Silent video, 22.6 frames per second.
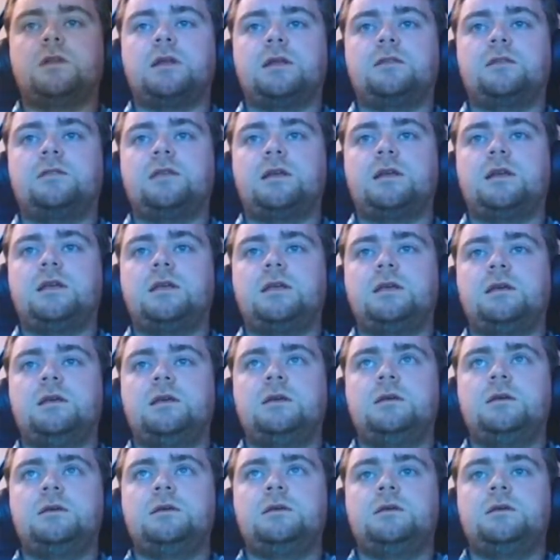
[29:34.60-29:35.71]
think,
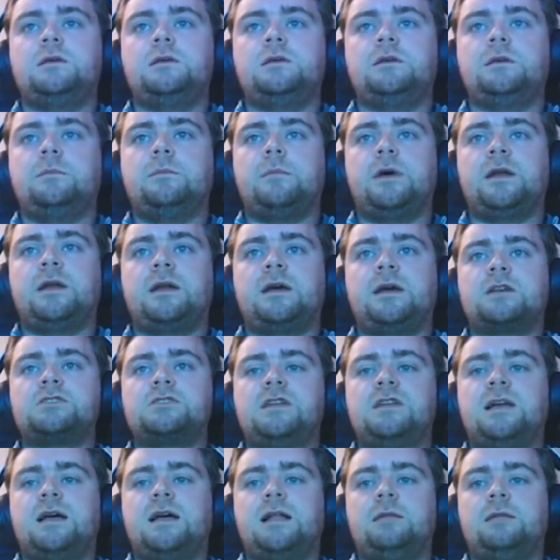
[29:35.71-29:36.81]
it might
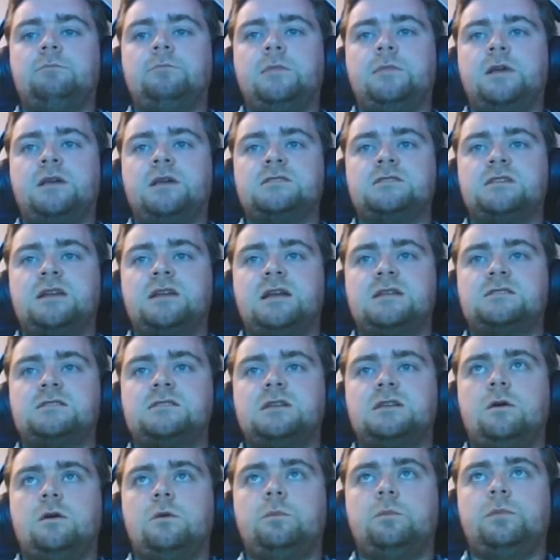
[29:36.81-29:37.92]
actually help me because of that
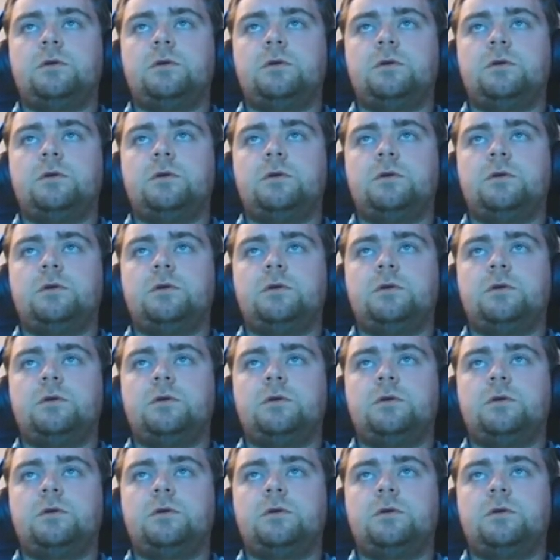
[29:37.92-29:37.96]
slope.